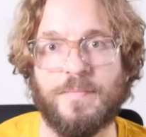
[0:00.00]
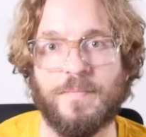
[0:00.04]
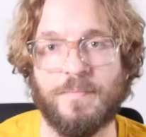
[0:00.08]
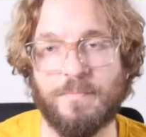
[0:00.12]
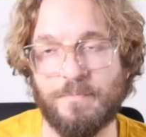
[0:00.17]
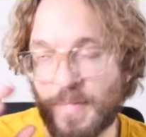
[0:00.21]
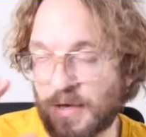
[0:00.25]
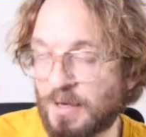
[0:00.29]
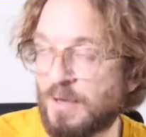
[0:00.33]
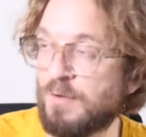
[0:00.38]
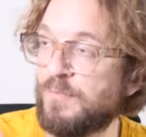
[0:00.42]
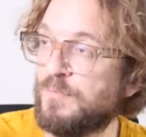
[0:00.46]

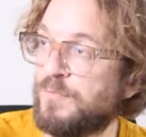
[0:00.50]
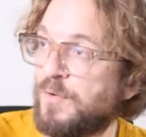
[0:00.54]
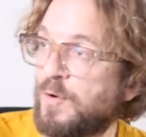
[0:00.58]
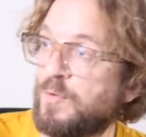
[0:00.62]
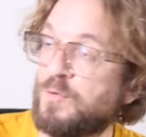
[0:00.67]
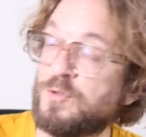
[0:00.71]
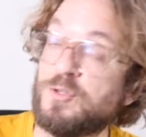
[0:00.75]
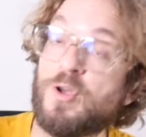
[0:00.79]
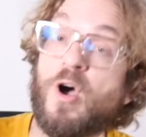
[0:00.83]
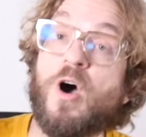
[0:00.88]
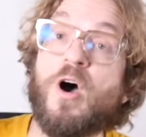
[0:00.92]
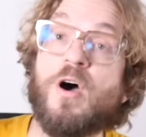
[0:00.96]
making
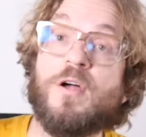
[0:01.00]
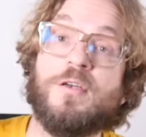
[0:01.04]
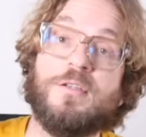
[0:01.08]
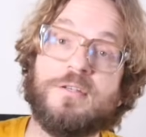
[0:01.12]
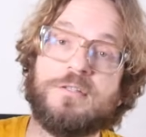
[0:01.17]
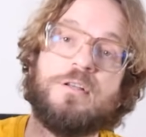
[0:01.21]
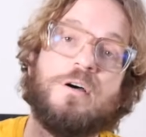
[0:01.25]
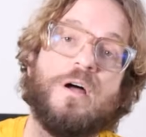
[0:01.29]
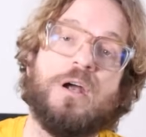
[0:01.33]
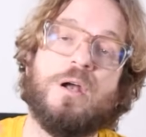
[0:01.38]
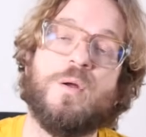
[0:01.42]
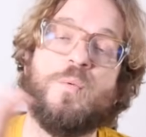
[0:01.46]
focus on a
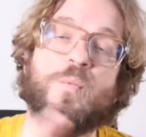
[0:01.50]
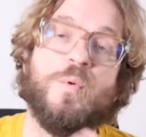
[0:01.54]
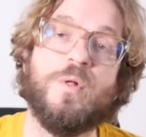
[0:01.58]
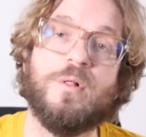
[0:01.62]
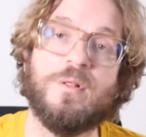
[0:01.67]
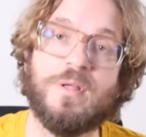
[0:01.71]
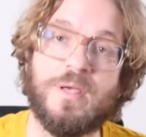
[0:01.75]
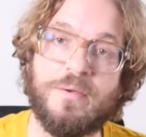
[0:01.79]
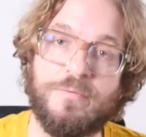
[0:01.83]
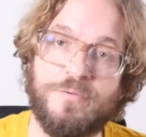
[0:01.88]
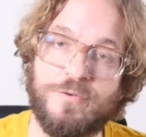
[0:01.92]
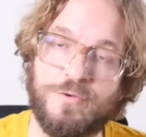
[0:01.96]
star will
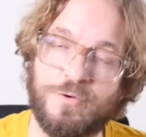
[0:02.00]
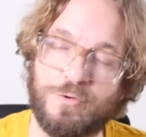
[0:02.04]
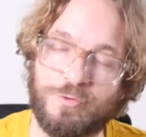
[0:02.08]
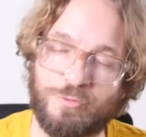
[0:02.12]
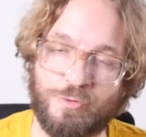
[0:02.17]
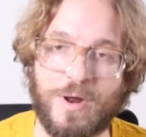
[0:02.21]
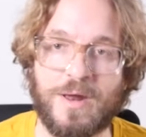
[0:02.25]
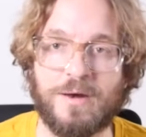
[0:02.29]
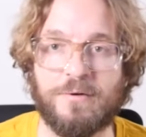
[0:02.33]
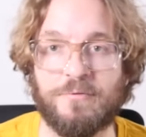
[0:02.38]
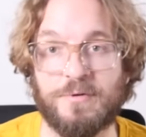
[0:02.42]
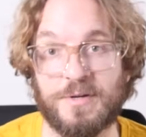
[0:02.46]
give you
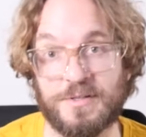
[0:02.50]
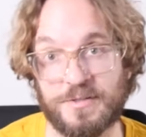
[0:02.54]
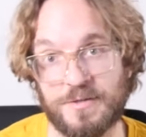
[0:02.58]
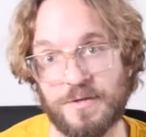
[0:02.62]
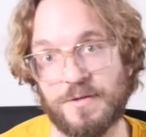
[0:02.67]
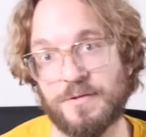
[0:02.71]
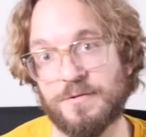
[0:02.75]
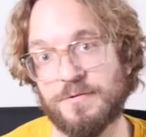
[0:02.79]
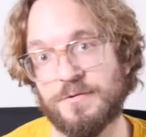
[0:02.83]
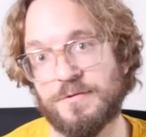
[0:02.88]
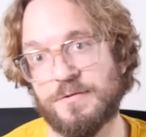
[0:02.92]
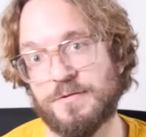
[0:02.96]
great
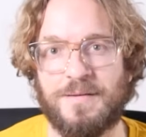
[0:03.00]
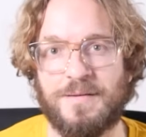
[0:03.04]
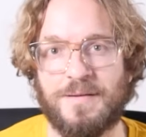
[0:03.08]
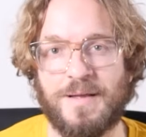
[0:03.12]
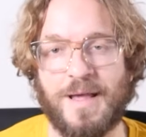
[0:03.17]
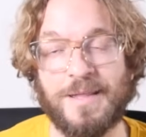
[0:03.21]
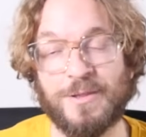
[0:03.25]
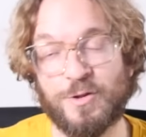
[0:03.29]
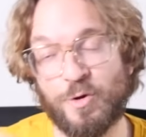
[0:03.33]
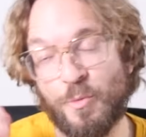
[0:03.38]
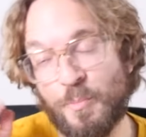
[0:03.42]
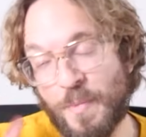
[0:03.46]
results.
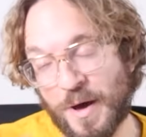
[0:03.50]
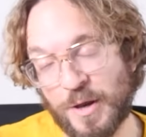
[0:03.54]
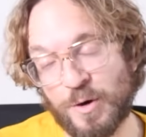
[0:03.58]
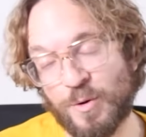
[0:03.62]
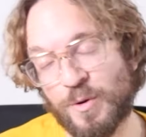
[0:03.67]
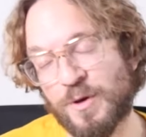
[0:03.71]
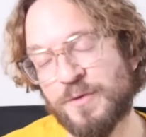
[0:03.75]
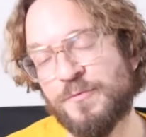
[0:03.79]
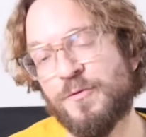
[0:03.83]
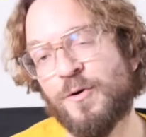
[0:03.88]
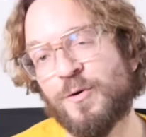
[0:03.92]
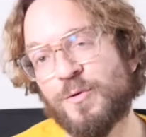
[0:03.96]
And to
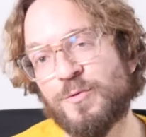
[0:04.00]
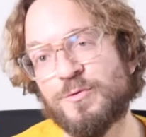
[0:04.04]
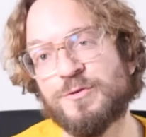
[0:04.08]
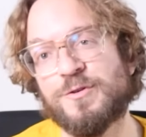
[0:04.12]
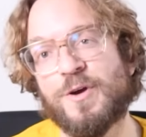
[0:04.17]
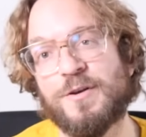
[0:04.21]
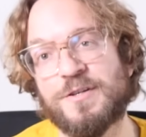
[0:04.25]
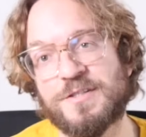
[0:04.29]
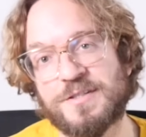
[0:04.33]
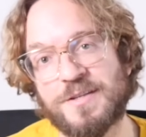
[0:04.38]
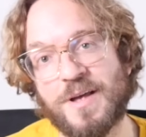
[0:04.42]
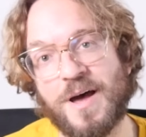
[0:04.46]
manually focus
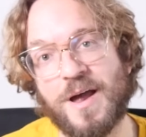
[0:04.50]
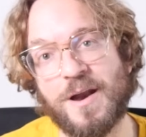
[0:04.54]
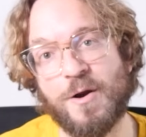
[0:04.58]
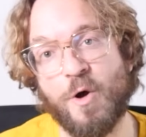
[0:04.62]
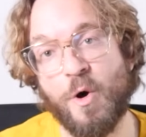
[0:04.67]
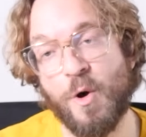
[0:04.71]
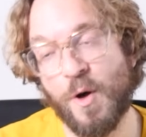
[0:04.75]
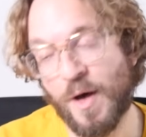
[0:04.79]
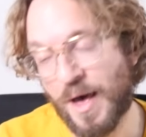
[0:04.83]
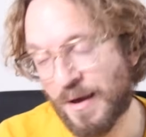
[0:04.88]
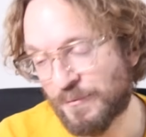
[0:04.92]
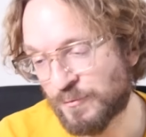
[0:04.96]
on a star,
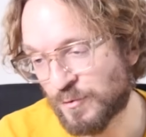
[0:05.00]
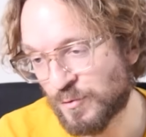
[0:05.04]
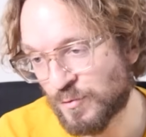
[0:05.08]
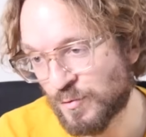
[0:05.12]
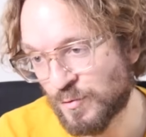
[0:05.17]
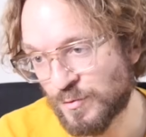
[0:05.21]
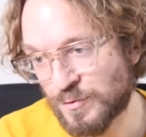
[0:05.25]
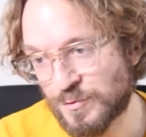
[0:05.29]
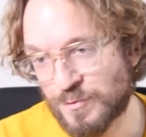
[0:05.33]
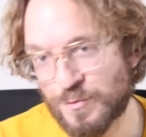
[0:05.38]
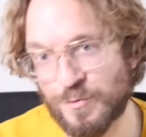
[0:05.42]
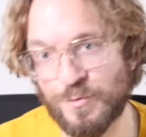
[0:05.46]
all you have to
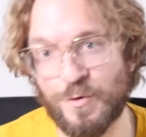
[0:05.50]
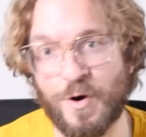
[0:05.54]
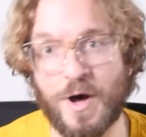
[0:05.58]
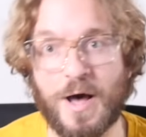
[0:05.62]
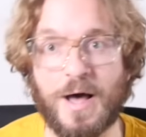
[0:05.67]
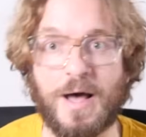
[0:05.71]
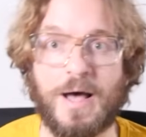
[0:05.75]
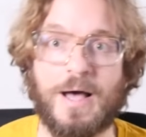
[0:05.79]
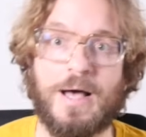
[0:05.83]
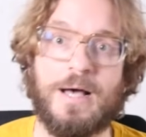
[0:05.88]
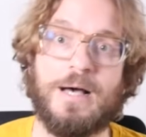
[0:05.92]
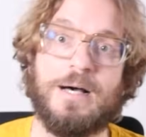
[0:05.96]
do is to
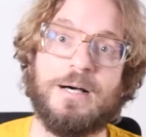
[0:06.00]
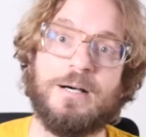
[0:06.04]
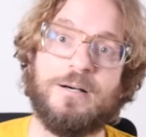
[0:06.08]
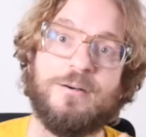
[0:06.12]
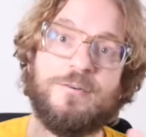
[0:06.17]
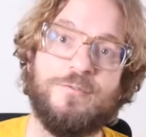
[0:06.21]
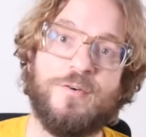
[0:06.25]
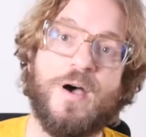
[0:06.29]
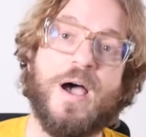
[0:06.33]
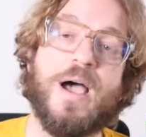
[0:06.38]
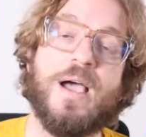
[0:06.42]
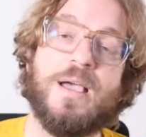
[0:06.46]

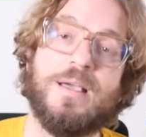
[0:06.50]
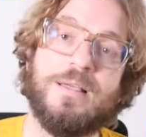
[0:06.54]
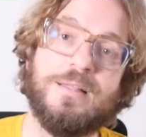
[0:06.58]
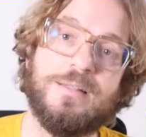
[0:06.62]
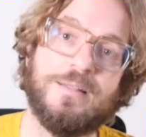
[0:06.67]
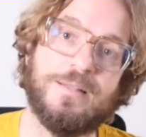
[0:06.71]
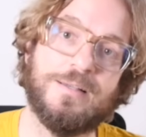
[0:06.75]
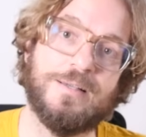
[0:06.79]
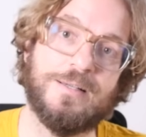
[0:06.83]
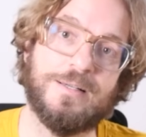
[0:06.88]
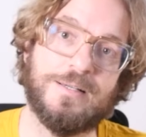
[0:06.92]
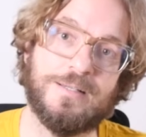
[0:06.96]

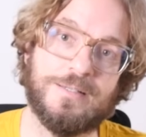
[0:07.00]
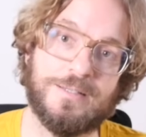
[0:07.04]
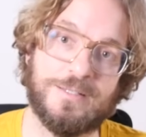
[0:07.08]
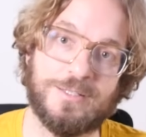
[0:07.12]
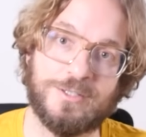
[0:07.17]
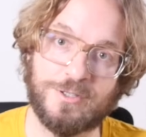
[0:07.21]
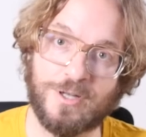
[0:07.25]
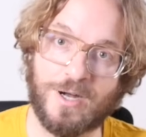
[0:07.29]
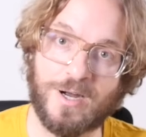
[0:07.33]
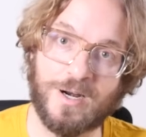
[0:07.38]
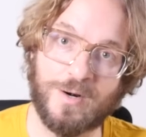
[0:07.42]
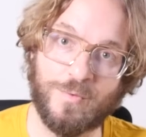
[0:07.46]
find a
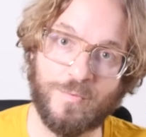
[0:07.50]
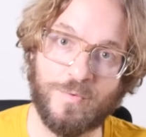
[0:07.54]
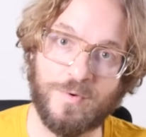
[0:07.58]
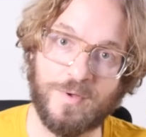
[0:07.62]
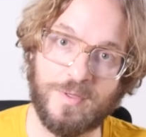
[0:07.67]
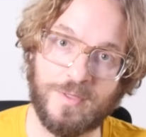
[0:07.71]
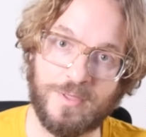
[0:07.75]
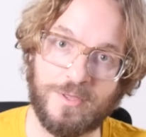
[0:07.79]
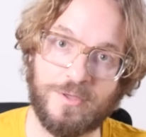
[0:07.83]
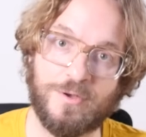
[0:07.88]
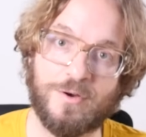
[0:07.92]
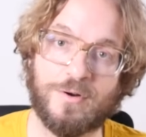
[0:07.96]
star
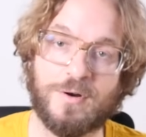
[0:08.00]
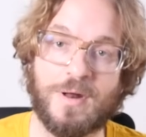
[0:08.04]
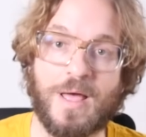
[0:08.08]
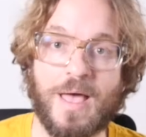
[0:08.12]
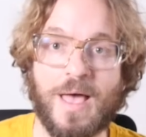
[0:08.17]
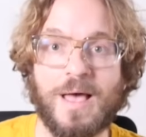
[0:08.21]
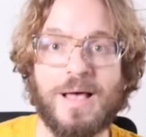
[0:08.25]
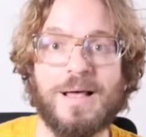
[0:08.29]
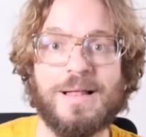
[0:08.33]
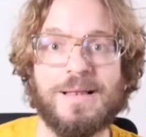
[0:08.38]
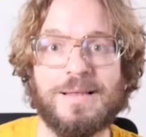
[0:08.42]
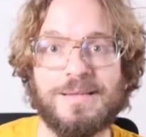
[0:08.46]
with your
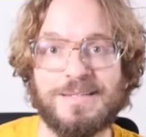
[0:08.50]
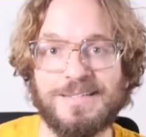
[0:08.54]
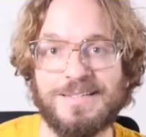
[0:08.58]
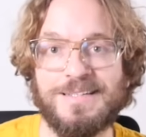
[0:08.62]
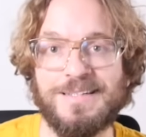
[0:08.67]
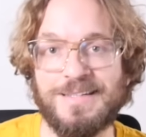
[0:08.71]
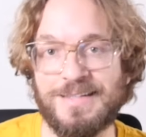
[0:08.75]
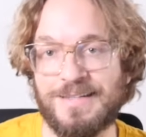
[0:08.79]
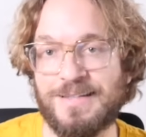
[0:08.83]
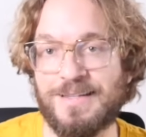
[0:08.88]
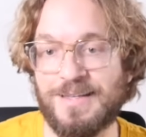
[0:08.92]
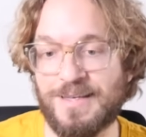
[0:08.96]

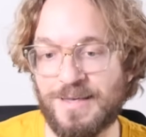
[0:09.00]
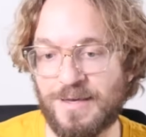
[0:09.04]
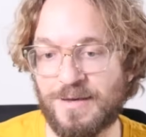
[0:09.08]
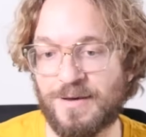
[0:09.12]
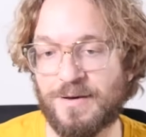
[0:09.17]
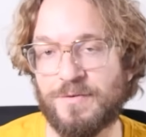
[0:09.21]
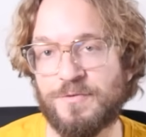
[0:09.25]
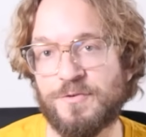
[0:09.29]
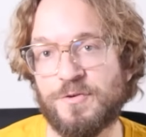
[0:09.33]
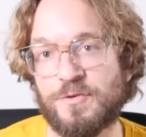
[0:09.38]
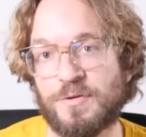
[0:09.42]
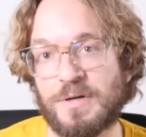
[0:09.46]
LCD
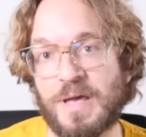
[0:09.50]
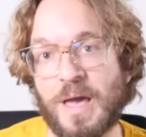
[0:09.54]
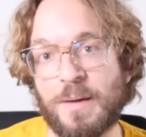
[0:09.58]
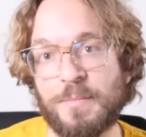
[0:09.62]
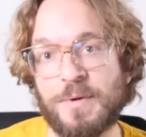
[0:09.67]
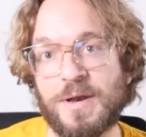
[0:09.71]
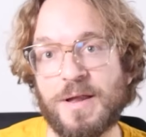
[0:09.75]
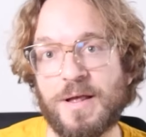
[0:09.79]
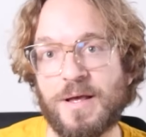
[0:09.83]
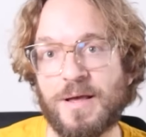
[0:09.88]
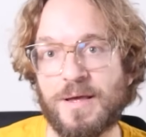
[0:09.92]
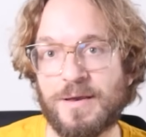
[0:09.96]
of your
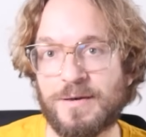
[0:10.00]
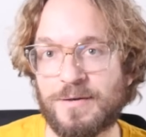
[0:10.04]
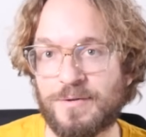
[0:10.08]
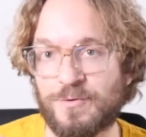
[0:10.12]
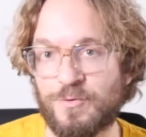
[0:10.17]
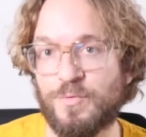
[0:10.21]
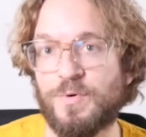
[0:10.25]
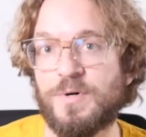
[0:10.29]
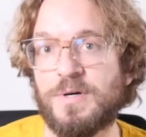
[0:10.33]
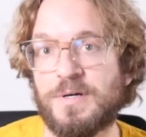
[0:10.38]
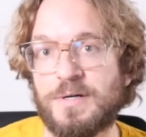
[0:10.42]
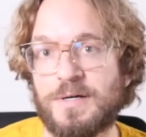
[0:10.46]
camera and
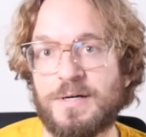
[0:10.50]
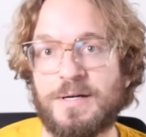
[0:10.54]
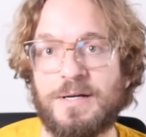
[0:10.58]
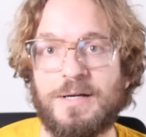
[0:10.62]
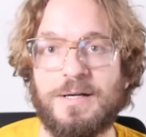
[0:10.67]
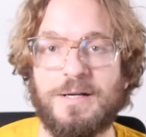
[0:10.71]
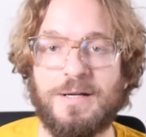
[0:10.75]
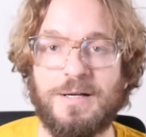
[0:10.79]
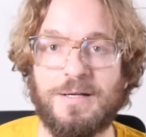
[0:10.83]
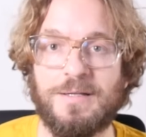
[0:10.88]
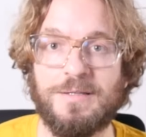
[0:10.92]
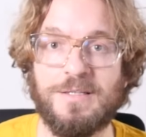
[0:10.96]
do a
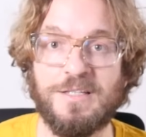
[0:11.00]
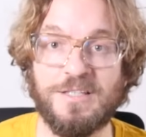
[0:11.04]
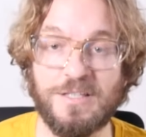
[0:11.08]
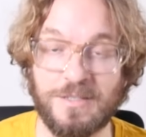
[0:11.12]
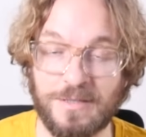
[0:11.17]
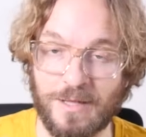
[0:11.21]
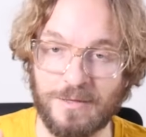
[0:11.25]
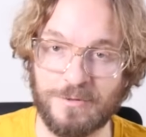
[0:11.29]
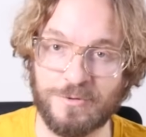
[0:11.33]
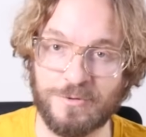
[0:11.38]
digital